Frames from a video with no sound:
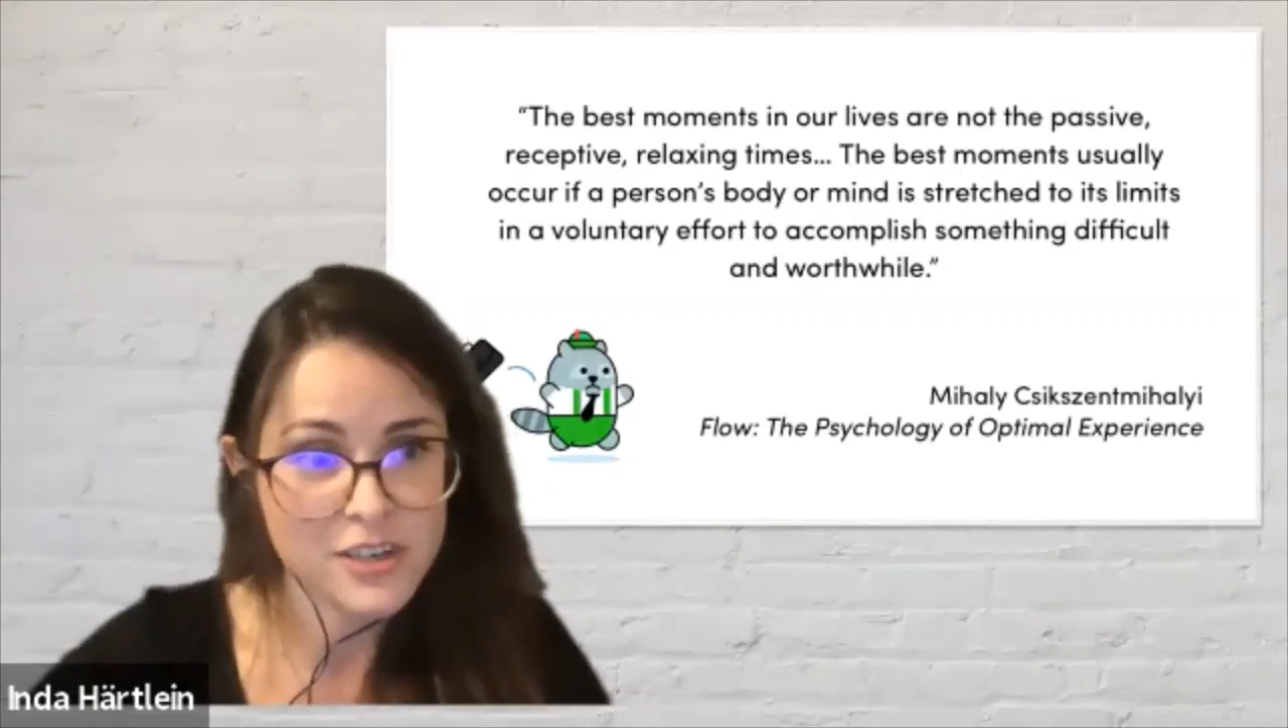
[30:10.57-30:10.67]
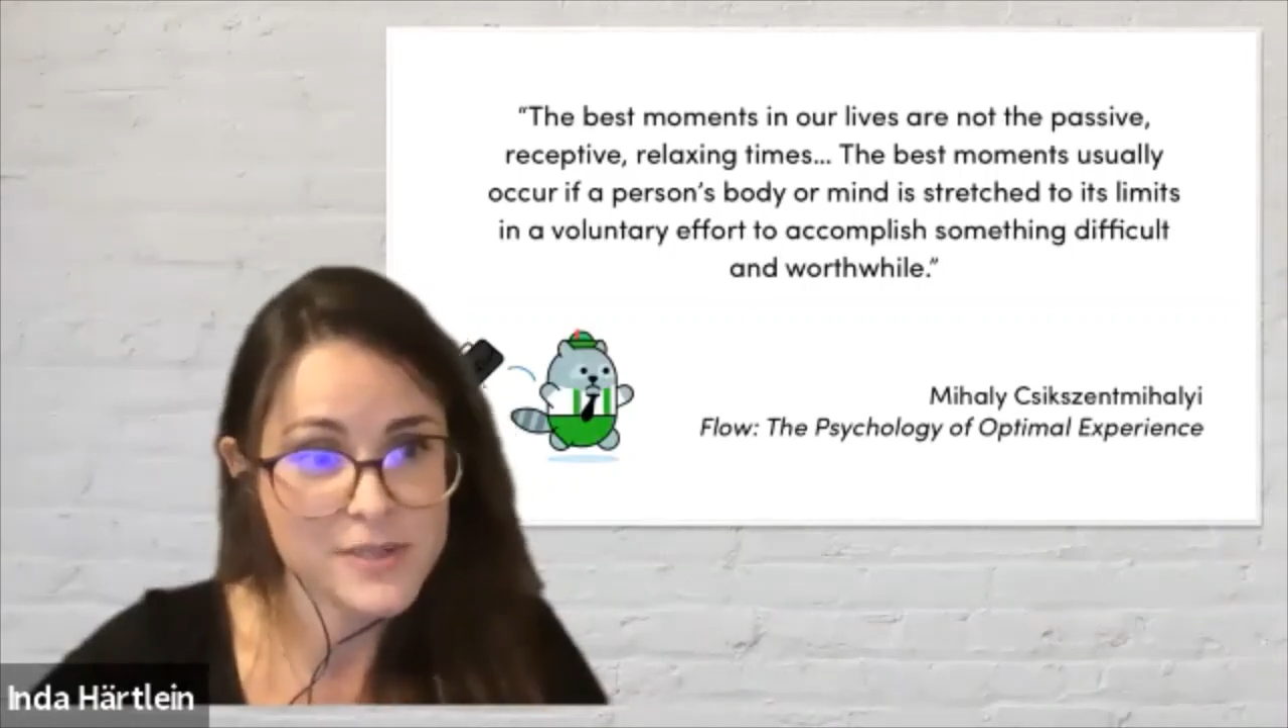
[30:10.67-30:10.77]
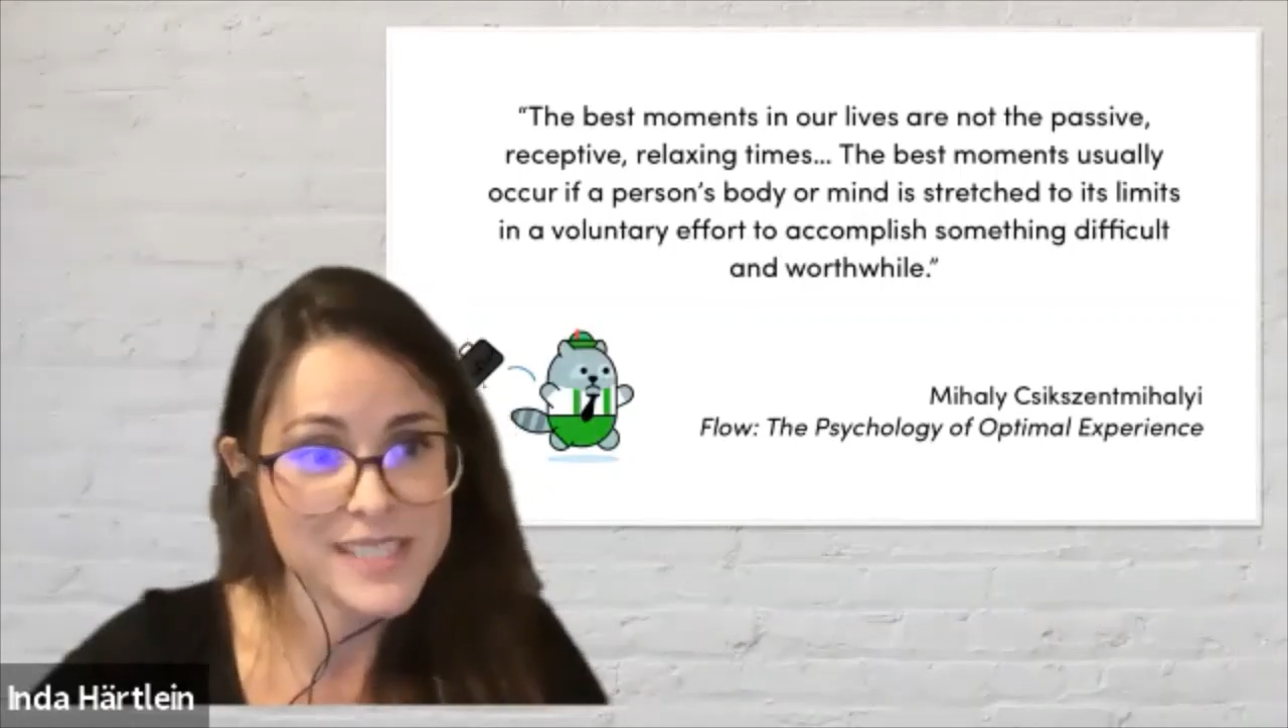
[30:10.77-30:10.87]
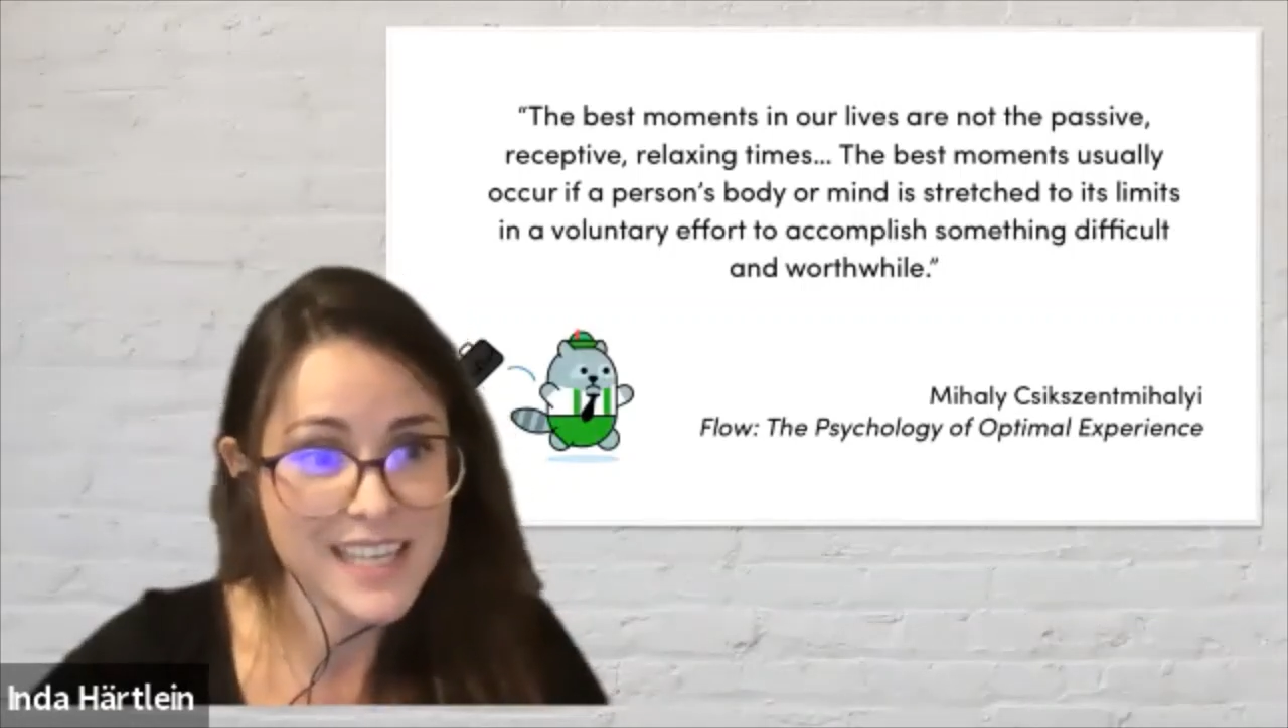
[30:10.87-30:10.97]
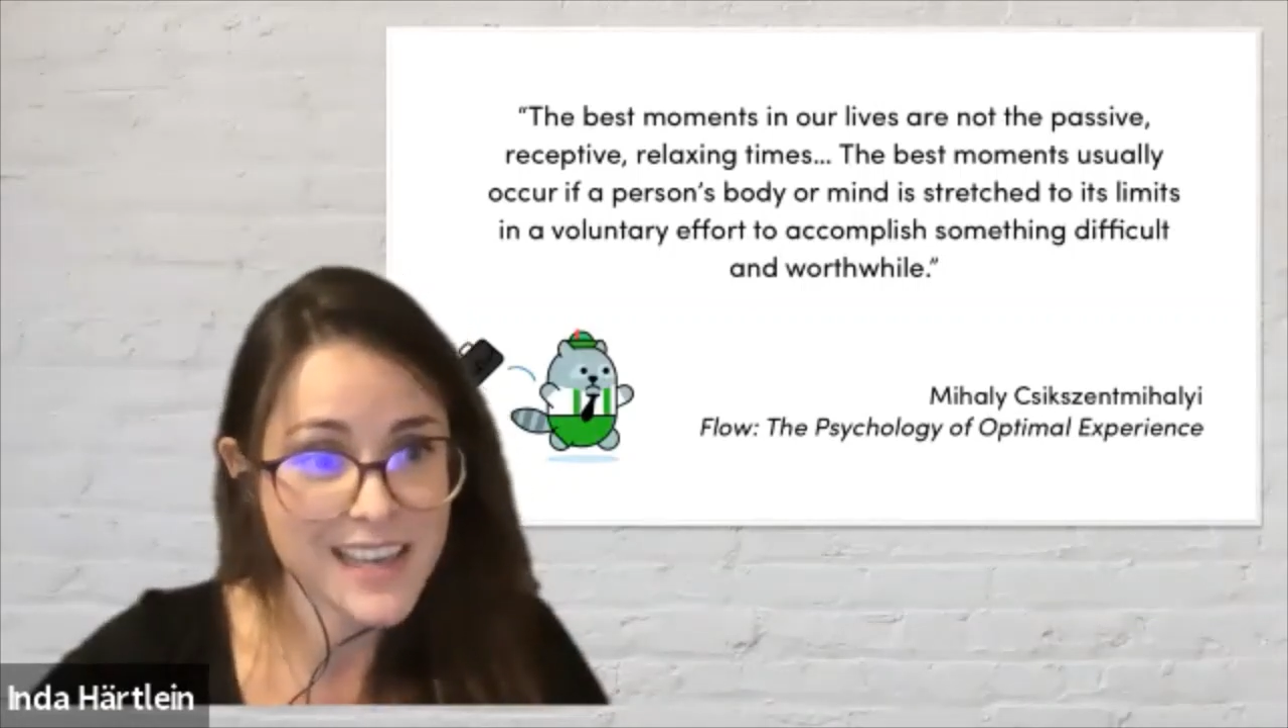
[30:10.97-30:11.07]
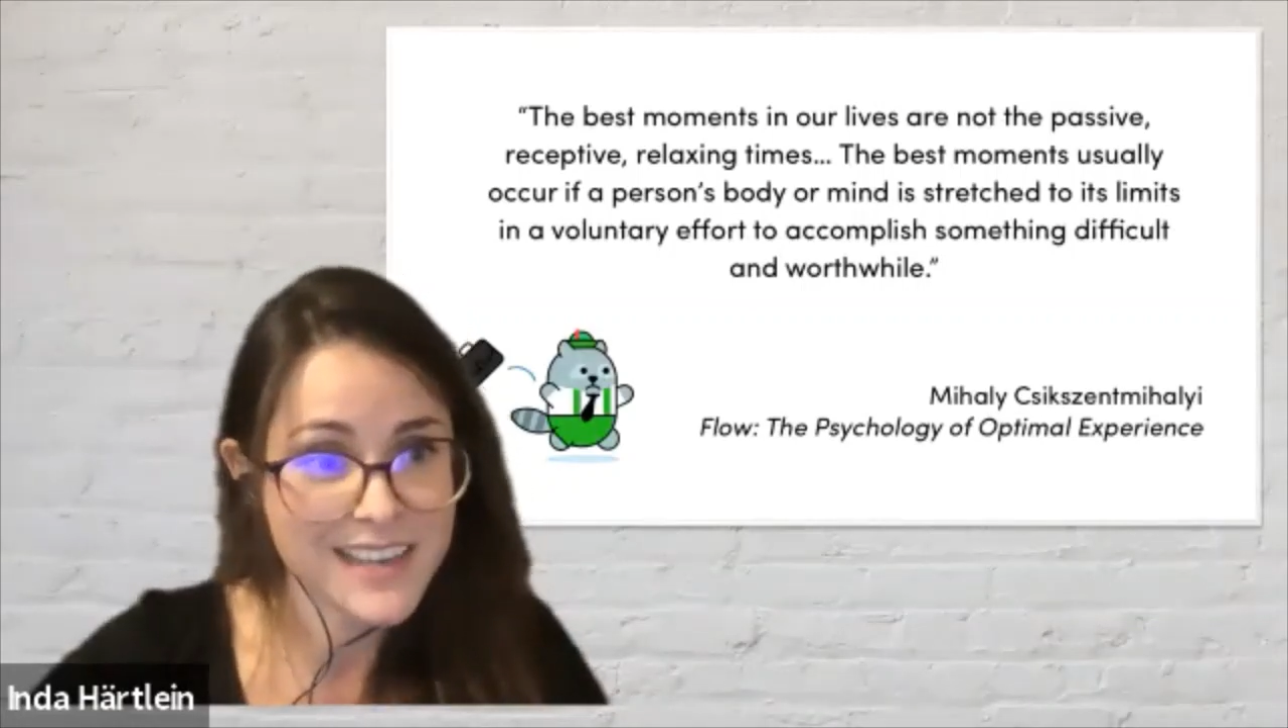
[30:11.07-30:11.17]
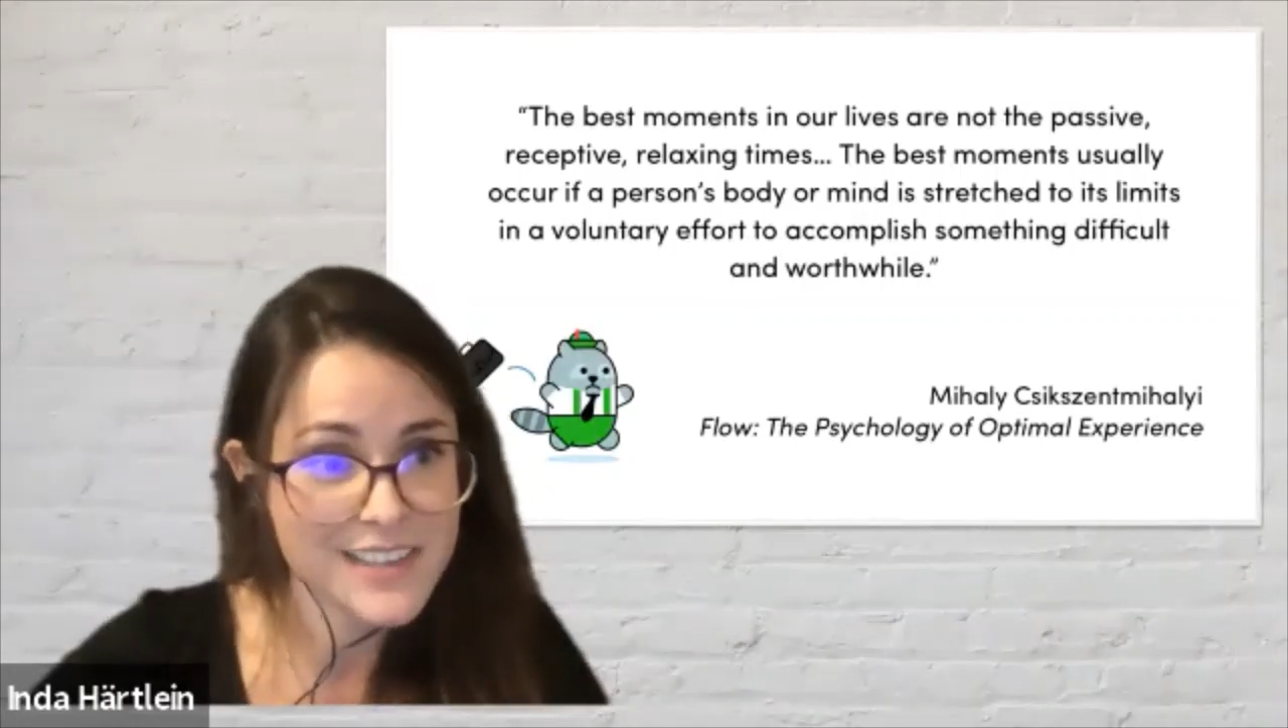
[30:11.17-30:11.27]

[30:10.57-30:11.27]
I was like, hey,